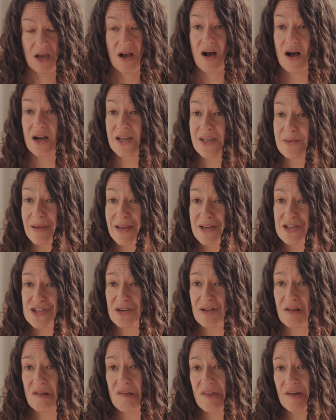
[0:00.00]

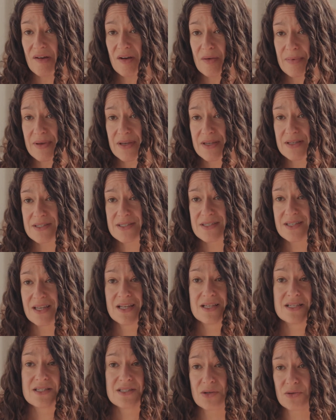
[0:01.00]
occupational therapists,
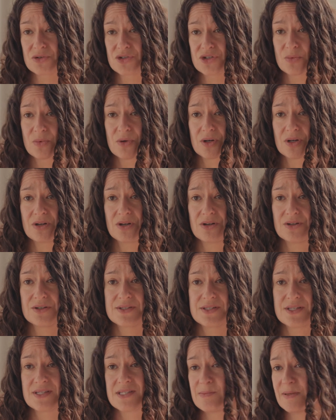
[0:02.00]
social
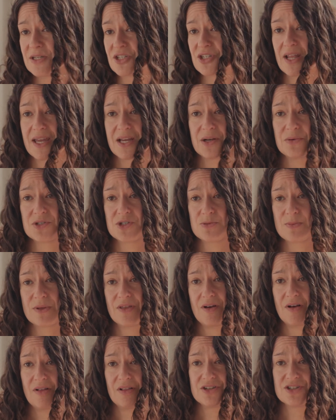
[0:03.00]
workers, speech-language
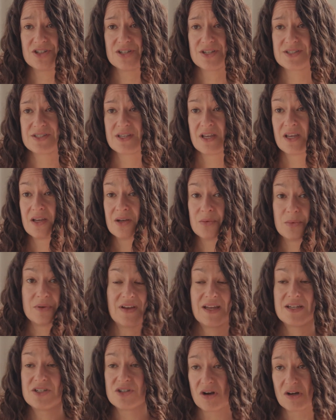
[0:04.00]
pathologists. We've
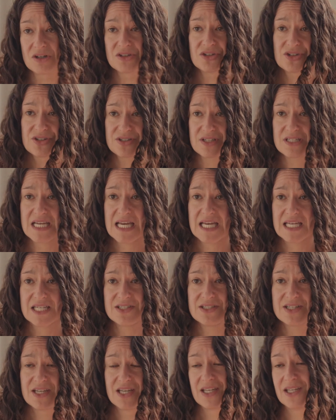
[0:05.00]
had doctors
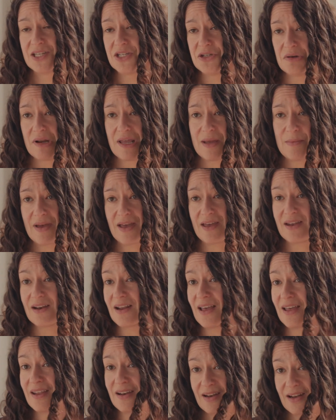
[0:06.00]
attend, you name it,
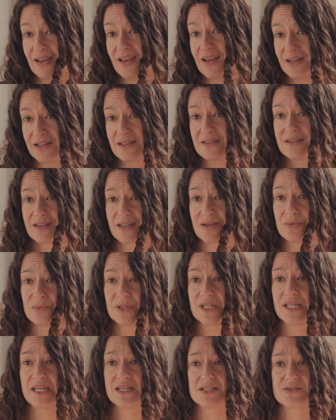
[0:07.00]
and it
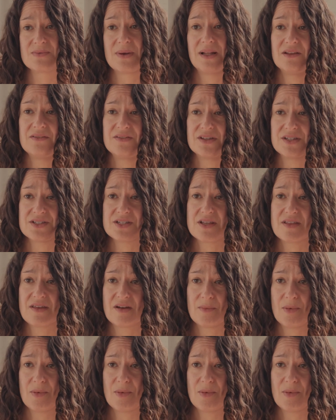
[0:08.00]
really is relevant to their